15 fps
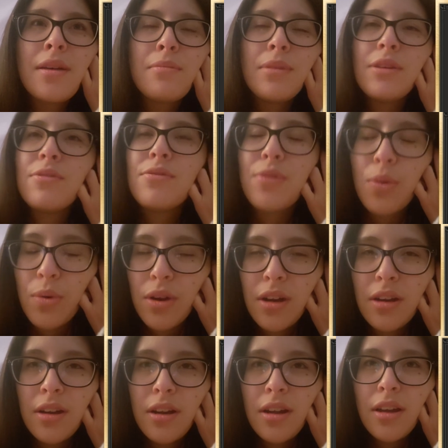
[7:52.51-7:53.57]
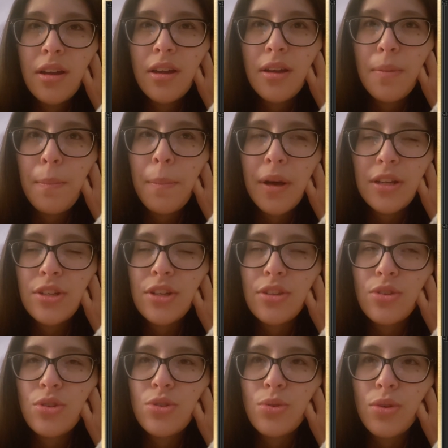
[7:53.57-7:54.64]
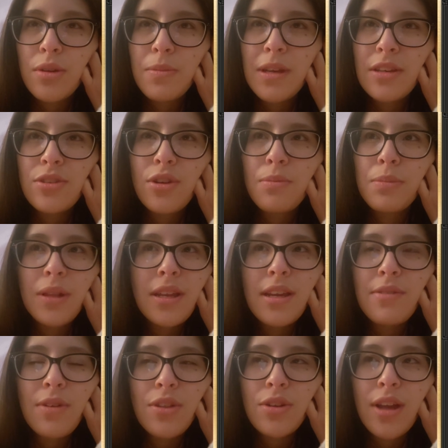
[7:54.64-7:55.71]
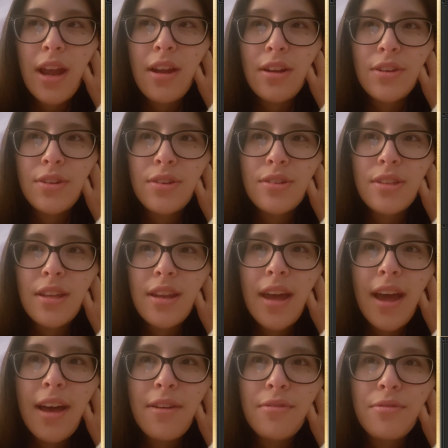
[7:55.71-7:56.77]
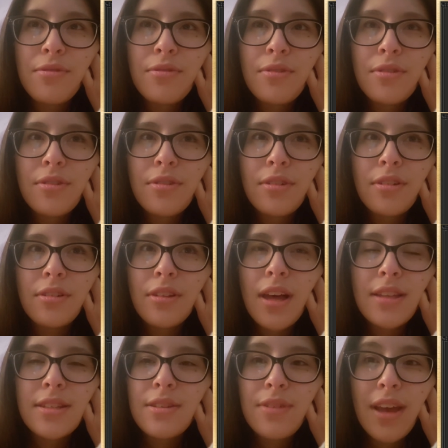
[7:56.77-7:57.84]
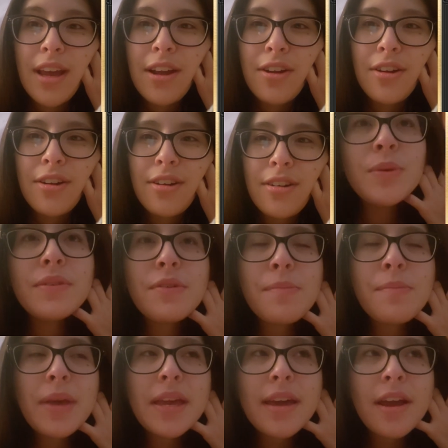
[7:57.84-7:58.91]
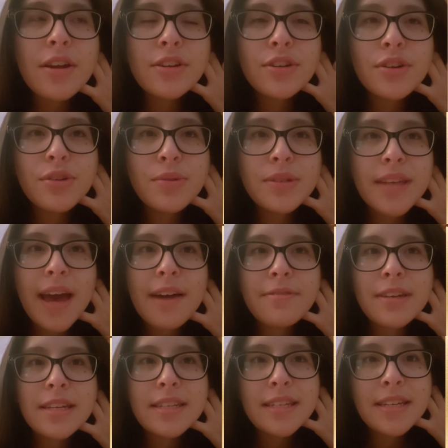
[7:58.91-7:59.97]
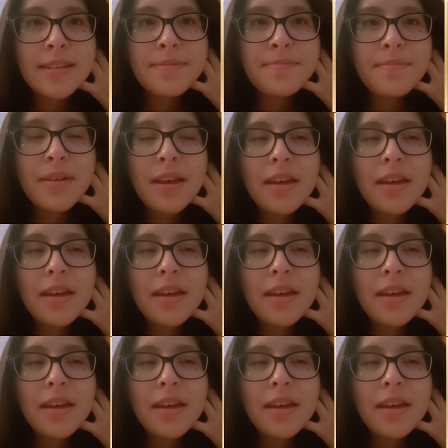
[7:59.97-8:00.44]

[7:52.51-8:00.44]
before much in the story, because there are plenty of other characters that have lots of hair. We have a main character who is half Indian,